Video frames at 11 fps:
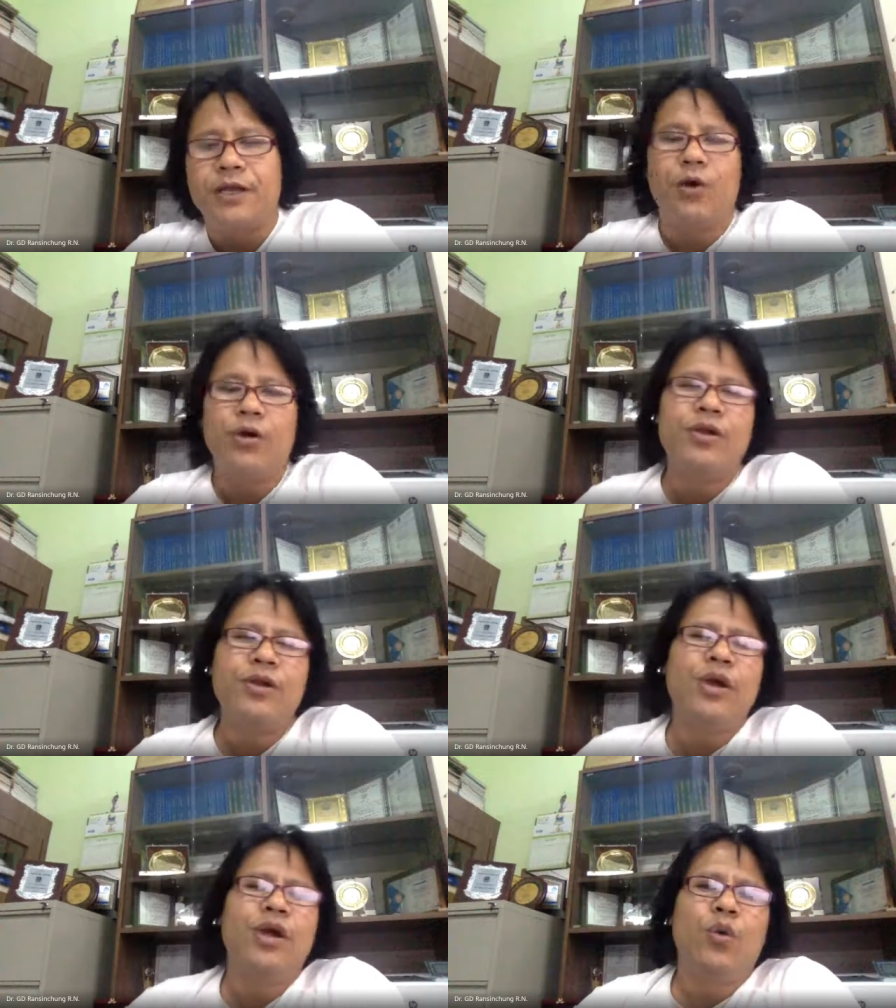
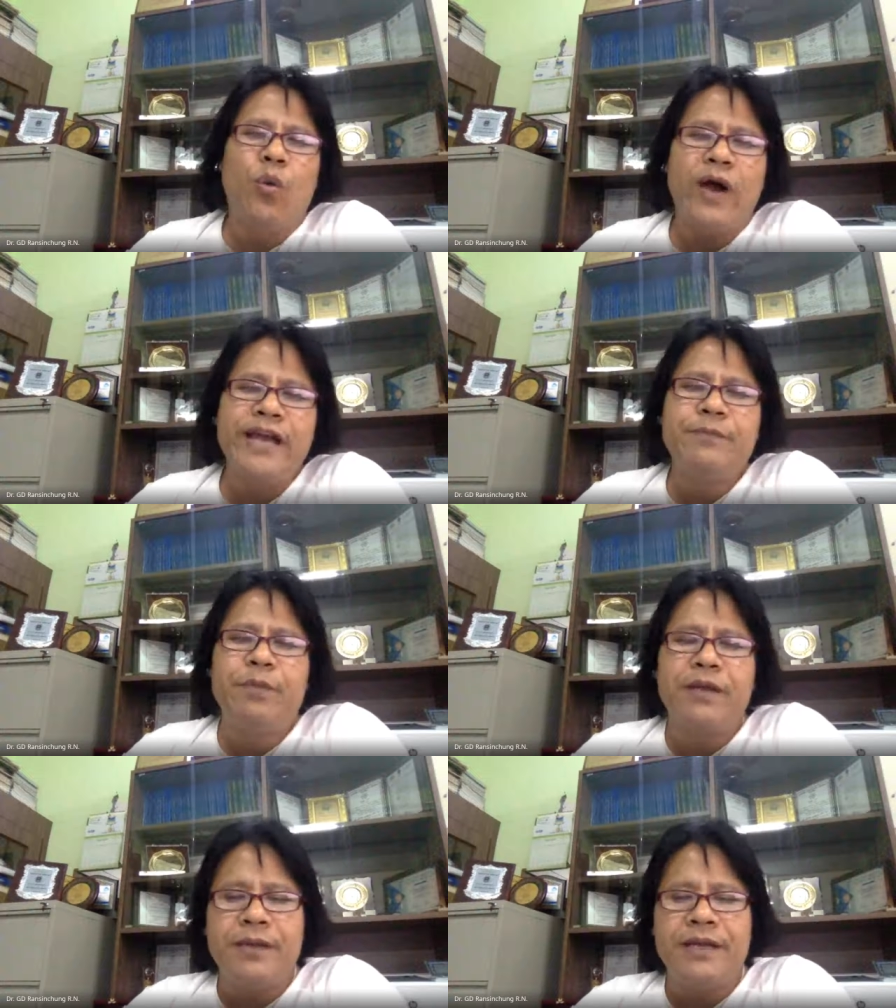or white
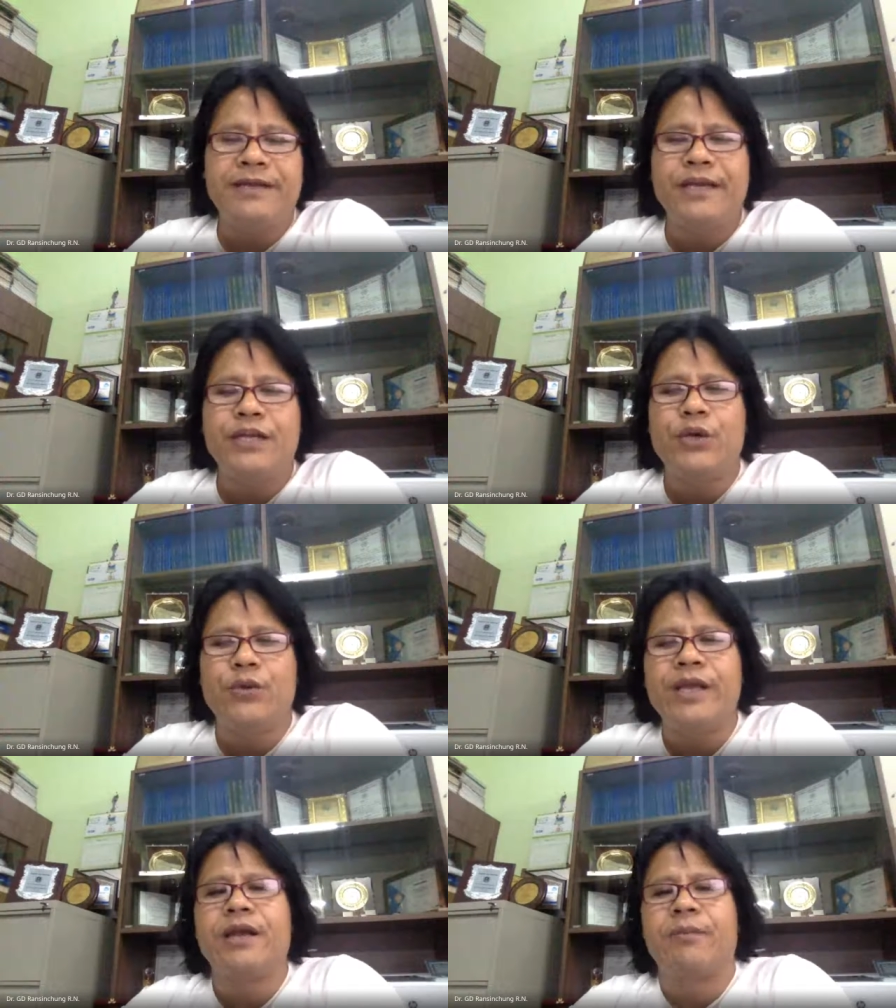pigmented
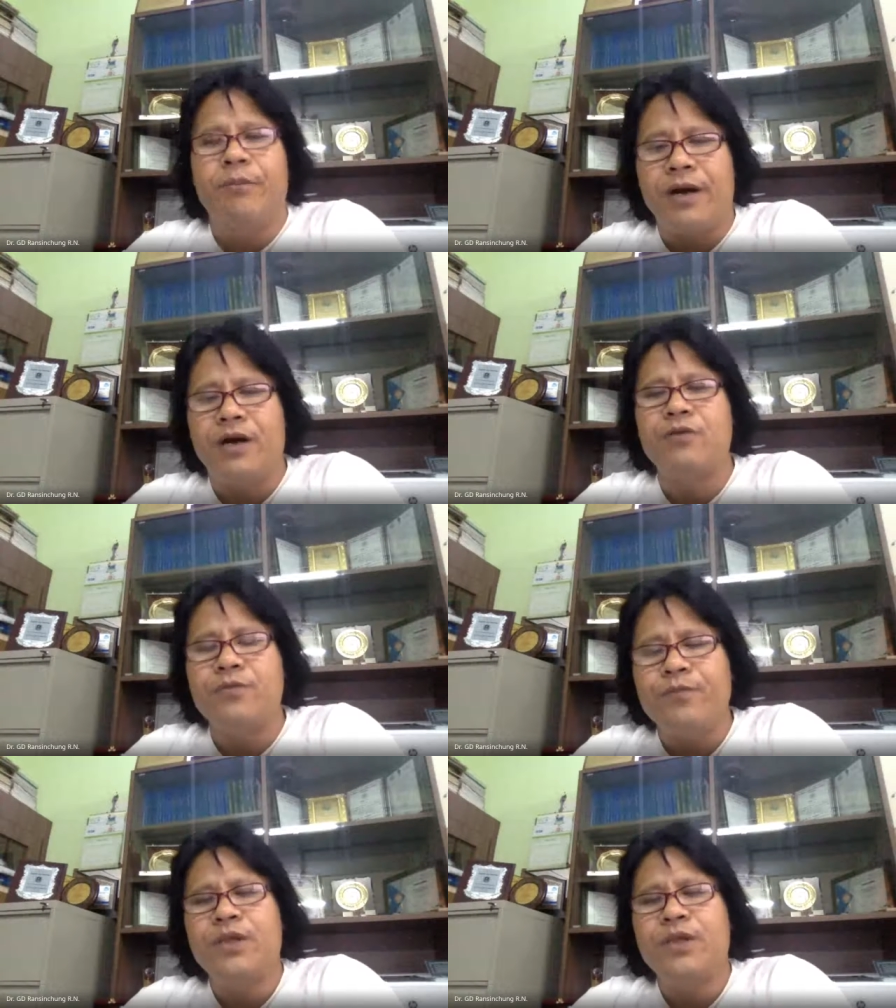curing compound,